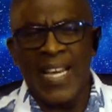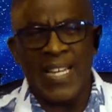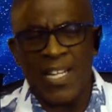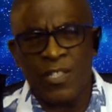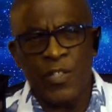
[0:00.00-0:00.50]

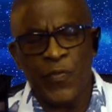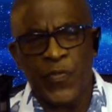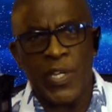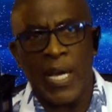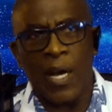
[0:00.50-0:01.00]
And I couldn't
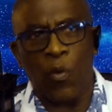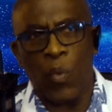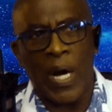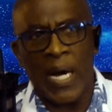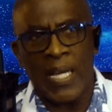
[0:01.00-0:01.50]
figure out
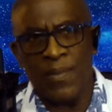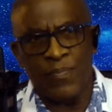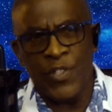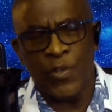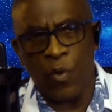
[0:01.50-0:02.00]
why,
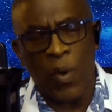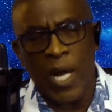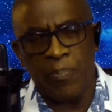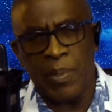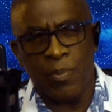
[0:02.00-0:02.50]
you know,
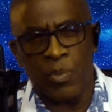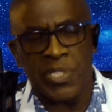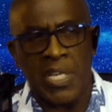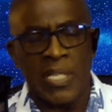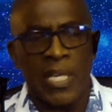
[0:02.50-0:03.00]
why people were
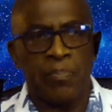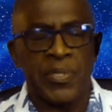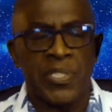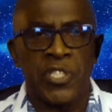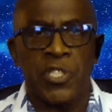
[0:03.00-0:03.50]
taking that
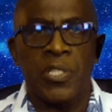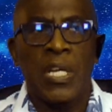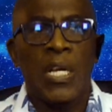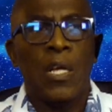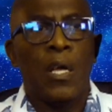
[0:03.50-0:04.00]
position.
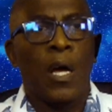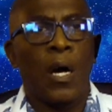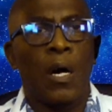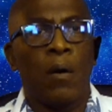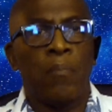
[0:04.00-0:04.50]

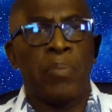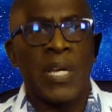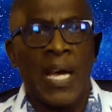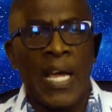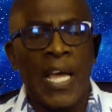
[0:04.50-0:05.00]

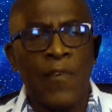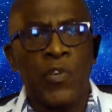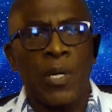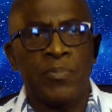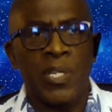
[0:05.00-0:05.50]
But I
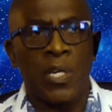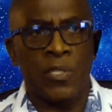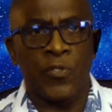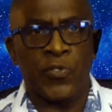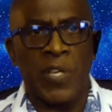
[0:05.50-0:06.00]
have come to
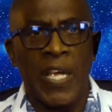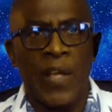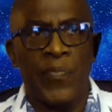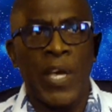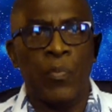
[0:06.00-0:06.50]

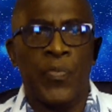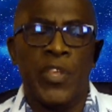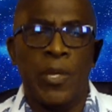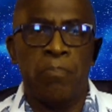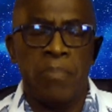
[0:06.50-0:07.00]
understand that
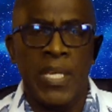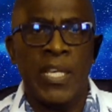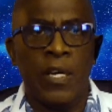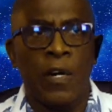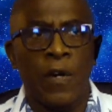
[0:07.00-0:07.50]
within
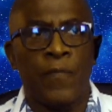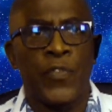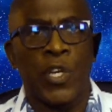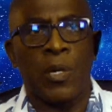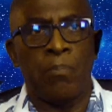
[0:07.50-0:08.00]
many
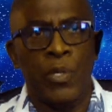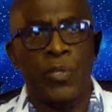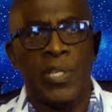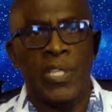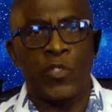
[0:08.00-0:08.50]
of the
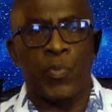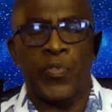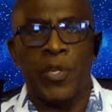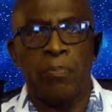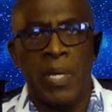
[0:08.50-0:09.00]
communities,
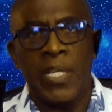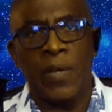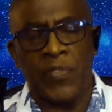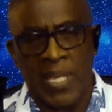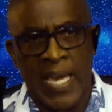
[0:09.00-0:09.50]
within
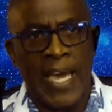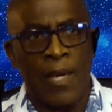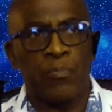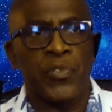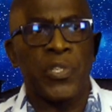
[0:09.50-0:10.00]
many of the
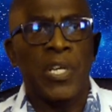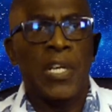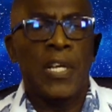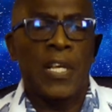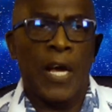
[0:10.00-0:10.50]
camps,
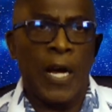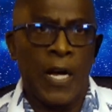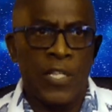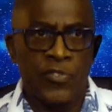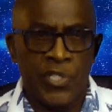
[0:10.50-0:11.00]

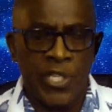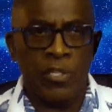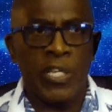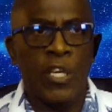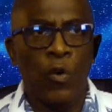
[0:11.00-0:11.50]
in
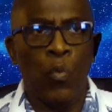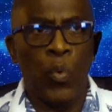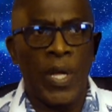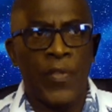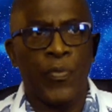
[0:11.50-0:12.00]
dealing
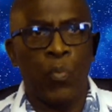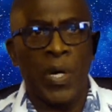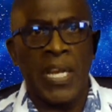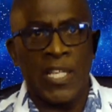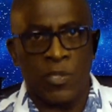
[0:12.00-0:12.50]
with
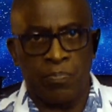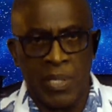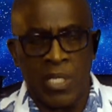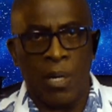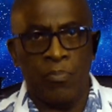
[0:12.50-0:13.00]
what has
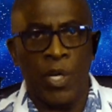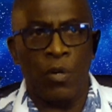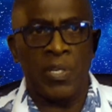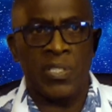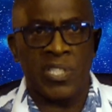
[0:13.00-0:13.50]
become
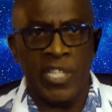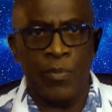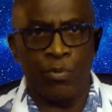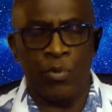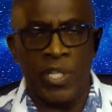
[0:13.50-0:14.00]
known as
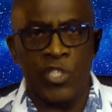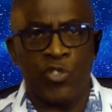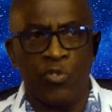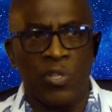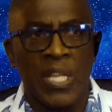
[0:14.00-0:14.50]
Hebrew
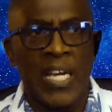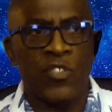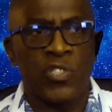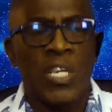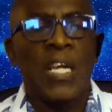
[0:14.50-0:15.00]

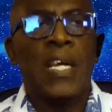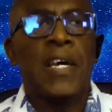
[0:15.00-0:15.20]
Israelites,